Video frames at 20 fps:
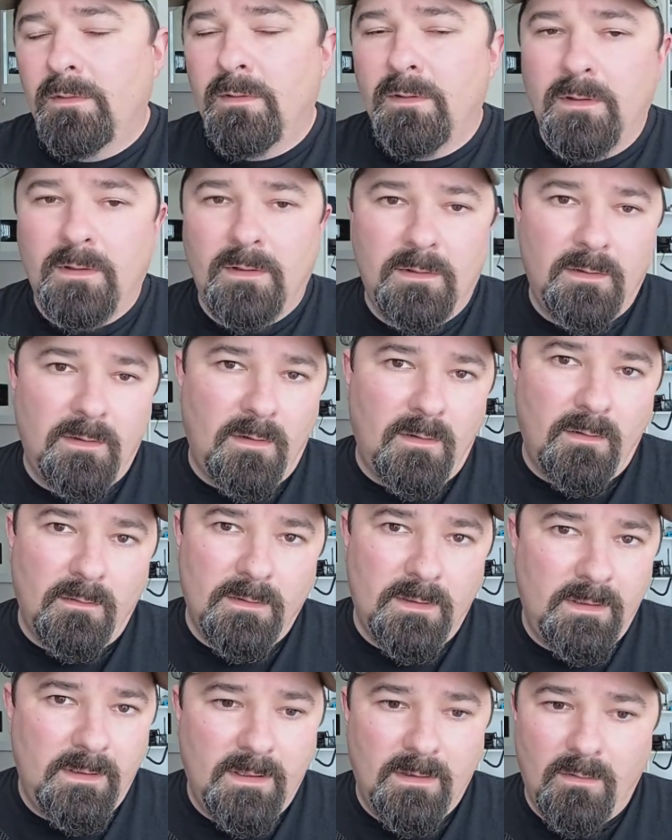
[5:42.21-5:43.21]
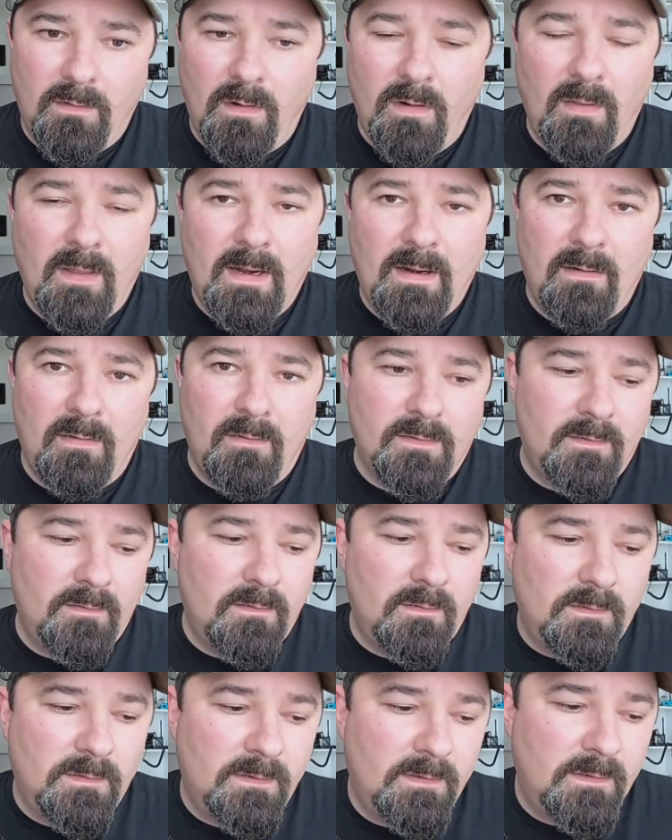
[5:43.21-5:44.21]
uh, you know all that other
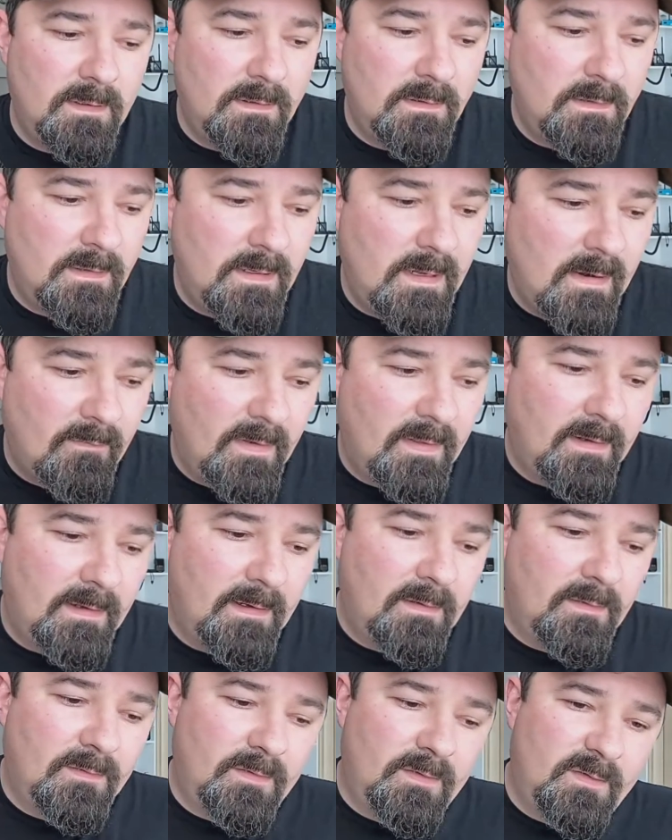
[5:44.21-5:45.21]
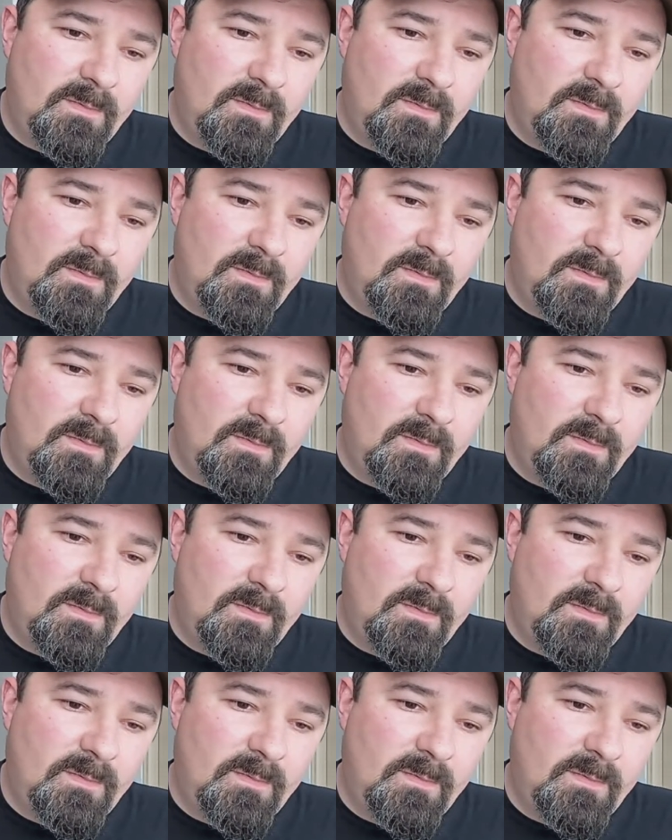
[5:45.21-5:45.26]
uh, everything else.